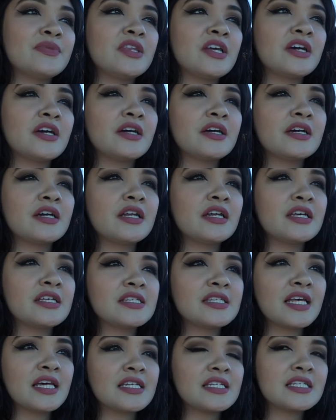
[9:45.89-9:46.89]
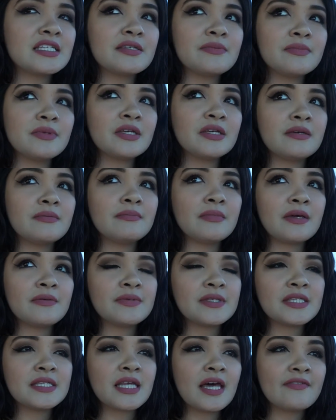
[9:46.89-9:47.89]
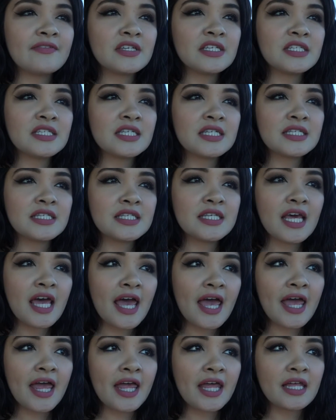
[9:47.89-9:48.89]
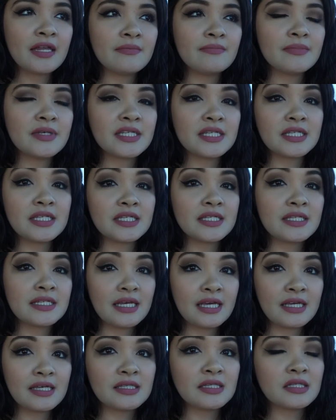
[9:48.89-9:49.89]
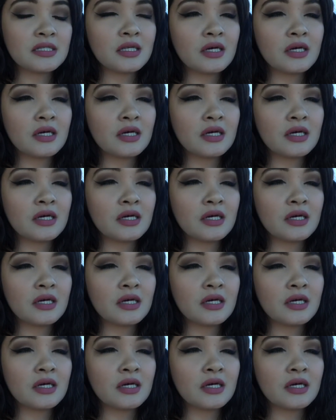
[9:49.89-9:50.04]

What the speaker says: they're gonna send it to me maybe 7 to 10 business days.